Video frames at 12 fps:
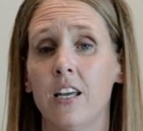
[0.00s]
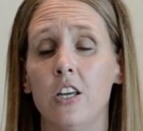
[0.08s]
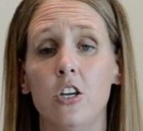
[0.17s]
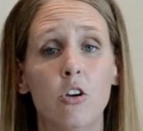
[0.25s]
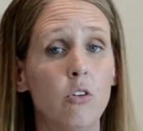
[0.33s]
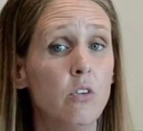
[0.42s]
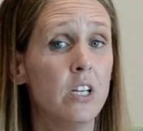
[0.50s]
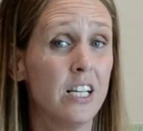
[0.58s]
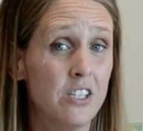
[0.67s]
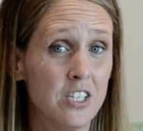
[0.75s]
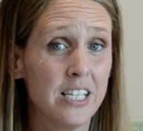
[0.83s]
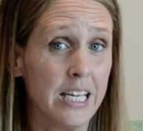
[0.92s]
you
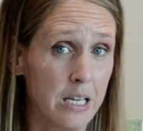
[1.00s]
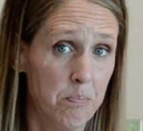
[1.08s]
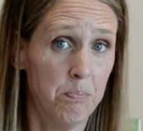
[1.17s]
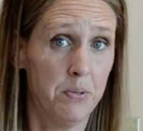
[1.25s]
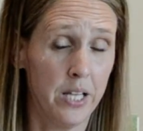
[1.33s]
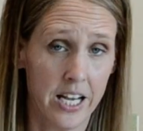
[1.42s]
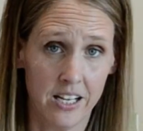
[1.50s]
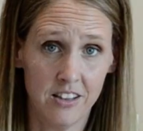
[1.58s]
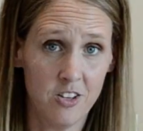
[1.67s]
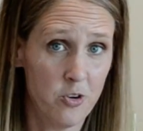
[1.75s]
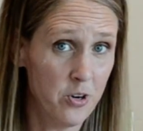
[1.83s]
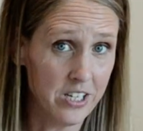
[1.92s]
need to keep playing
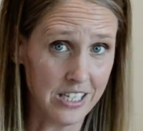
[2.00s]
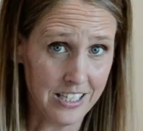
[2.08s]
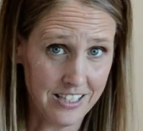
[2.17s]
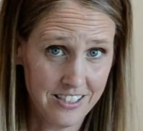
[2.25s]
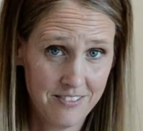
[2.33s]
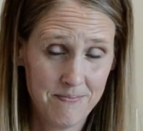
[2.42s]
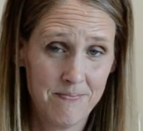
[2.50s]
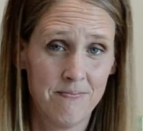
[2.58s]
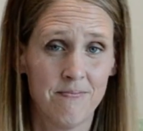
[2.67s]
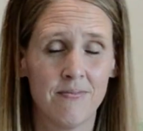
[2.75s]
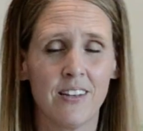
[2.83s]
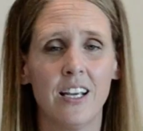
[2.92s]
the organ.
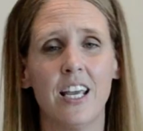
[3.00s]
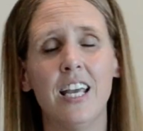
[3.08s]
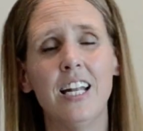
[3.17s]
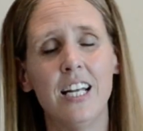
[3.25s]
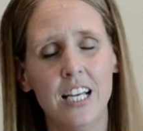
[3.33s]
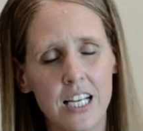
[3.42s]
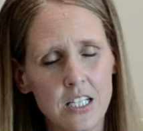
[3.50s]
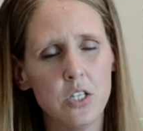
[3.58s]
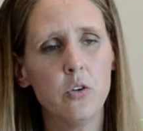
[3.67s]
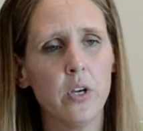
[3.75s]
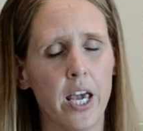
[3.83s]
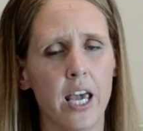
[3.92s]
It is
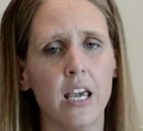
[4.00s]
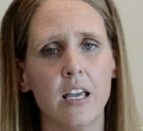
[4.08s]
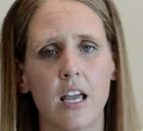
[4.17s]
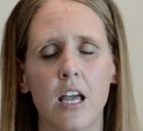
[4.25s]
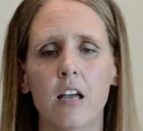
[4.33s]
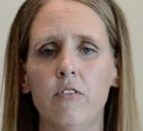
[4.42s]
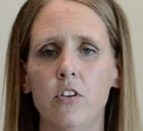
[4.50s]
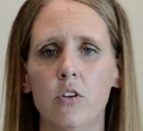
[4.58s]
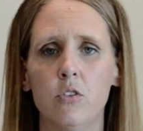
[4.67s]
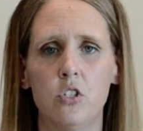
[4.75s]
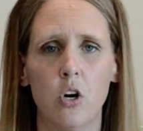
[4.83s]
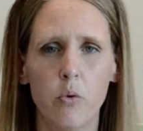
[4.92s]
okay if
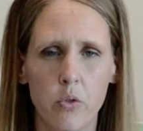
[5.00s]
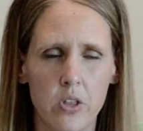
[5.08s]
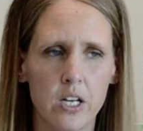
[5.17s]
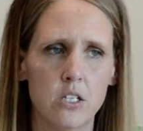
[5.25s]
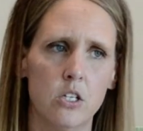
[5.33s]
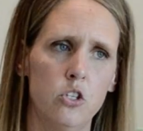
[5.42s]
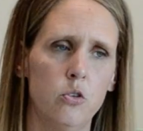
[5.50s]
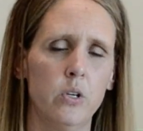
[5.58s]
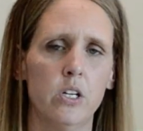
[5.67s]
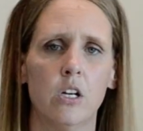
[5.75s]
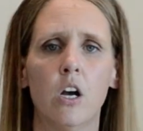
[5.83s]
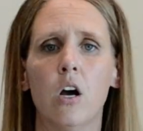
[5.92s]
you don't think to do
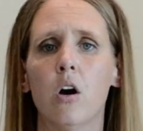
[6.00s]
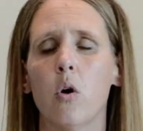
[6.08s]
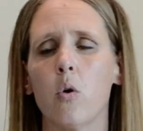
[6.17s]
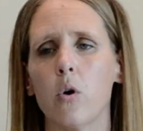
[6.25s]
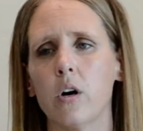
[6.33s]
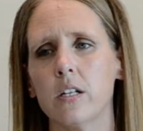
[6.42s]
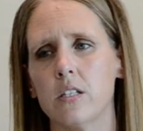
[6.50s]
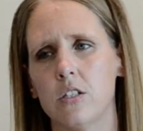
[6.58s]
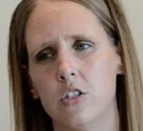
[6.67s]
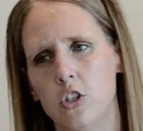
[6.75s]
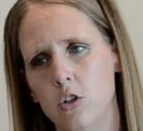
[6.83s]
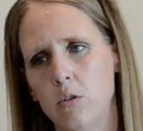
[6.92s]
it, or
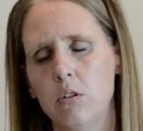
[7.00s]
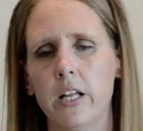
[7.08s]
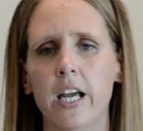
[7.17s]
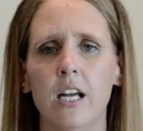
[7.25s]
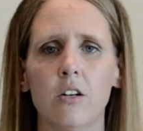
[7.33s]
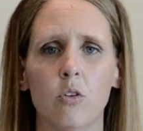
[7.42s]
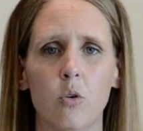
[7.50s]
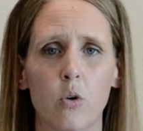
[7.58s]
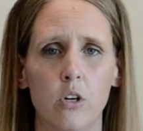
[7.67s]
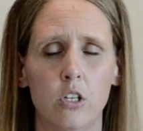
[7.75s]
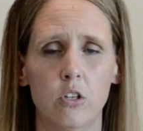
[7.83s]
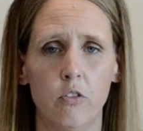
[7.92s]
it's too late,
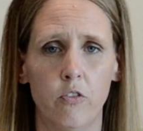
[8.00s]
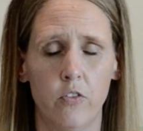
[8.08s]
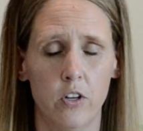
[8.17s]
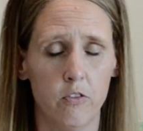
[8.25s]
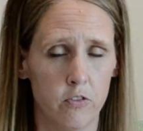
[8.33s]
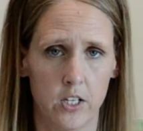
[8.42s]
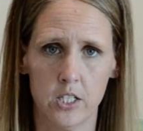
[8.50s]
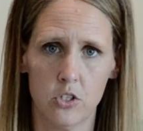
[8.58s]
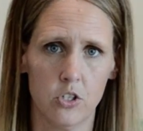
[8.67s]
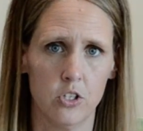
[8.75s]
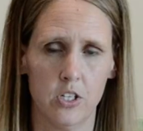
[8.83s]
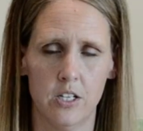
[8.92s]
or you feel
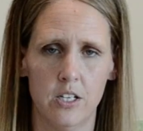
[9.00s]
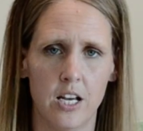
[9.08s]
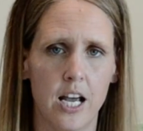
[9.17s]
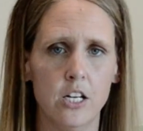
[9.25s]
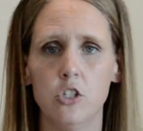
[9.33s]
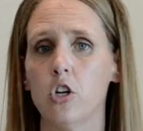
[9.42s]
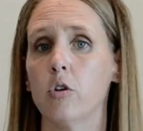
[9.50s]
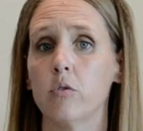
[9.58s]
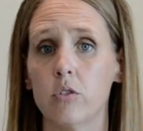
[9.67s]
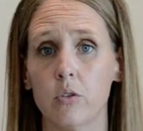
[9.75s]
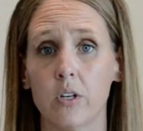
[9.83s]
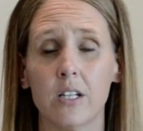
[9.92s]
flustered and don't
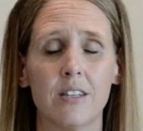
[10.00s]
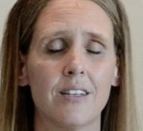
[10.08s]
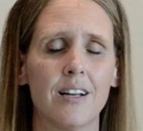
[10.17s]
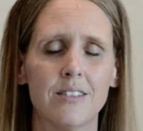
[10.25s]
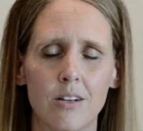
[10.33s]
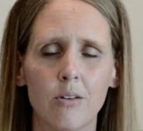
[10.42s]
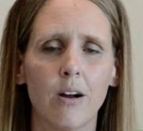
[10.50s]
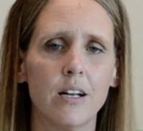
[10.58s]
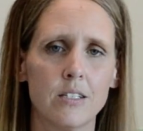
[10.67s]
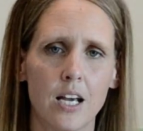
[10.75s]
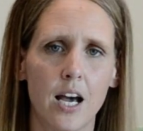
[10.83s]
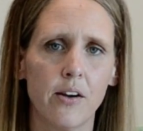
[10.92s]
do it. That's all right
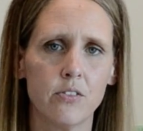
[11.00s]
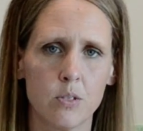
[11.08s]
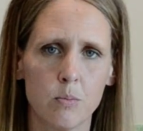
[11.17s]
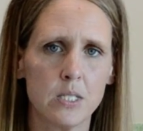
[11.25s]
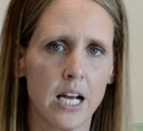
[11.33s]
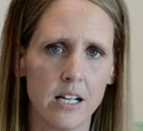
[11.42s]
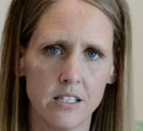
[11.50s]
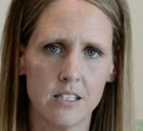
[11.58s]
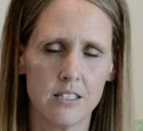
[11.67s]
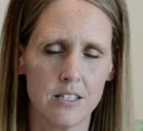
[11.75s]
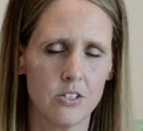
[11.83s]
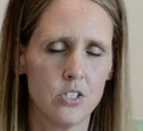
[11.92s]
to have some
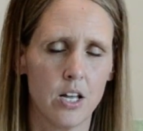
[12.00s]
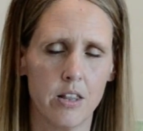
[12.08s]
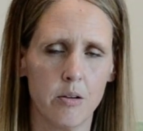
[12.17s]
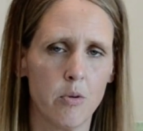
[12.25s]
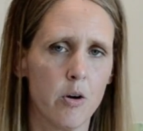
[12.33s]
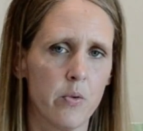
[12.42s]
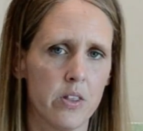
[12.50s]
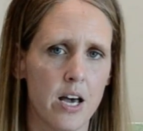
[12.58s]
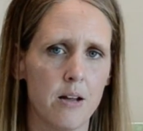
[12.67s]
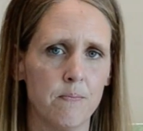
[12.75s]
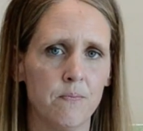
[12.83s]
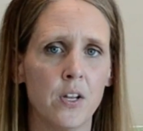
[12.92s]
silence. There's nothing wrong with
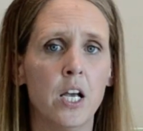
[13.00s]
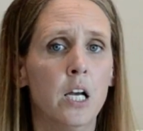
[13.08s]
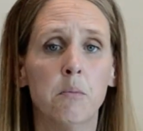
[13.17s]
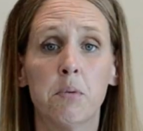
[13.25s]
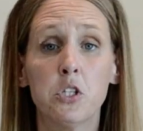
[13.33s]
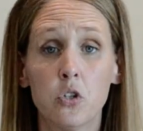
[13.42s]
that. But